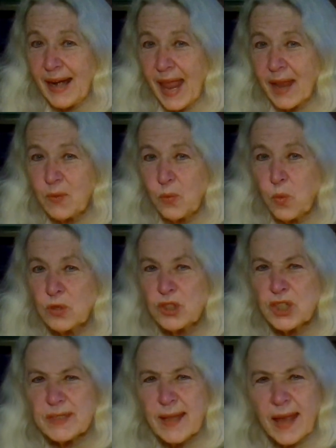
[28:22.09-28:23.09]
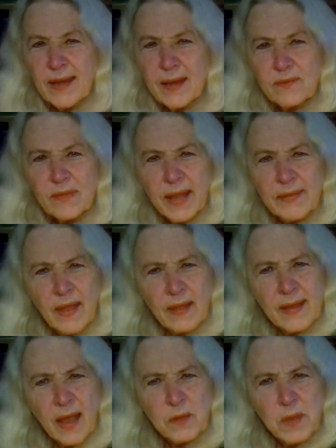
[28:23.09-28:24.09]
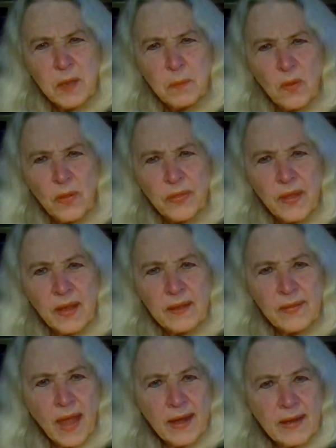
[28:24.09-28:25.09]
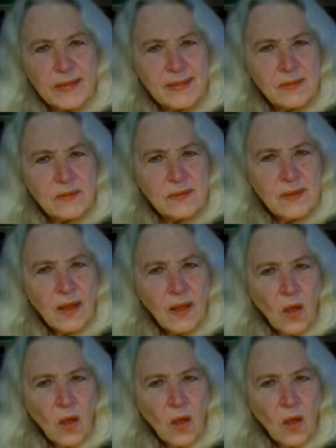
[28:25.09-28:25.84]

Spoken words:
and we'll just kind of let the young people think that it's